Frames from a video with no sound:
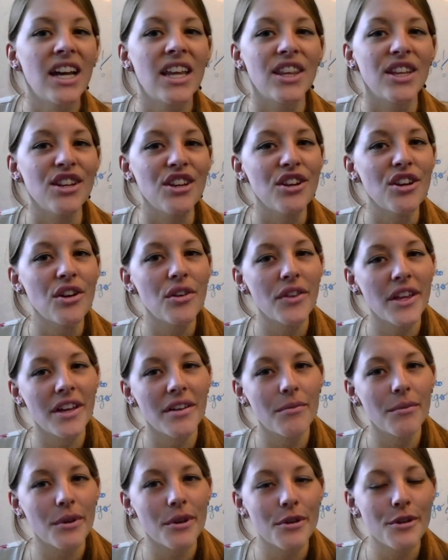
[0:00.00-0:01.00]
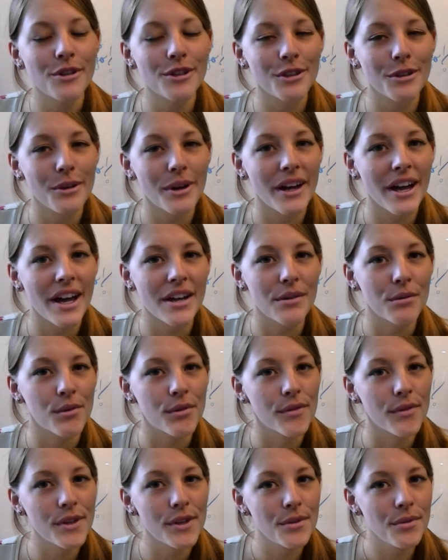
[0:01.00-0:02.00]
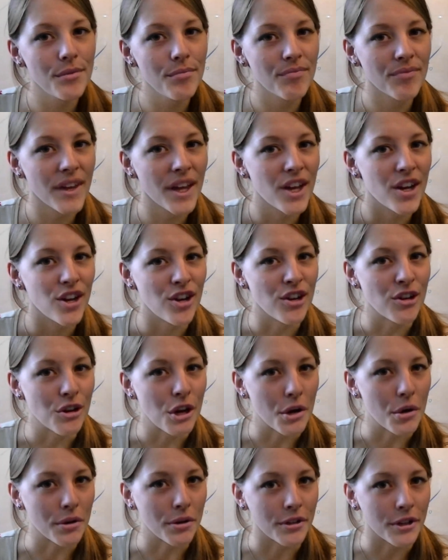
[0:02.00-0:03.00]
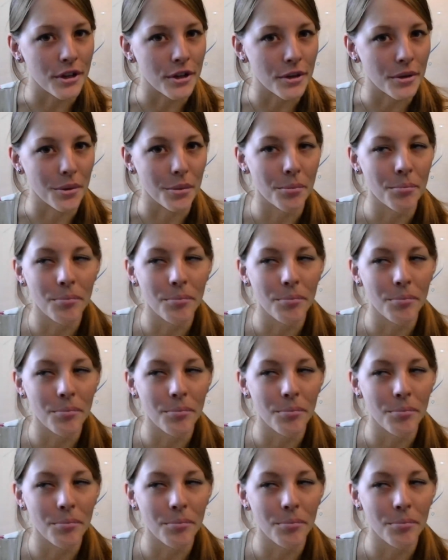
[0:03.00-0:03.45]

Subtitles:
Then you know that we're going to go ahead and review Naruto.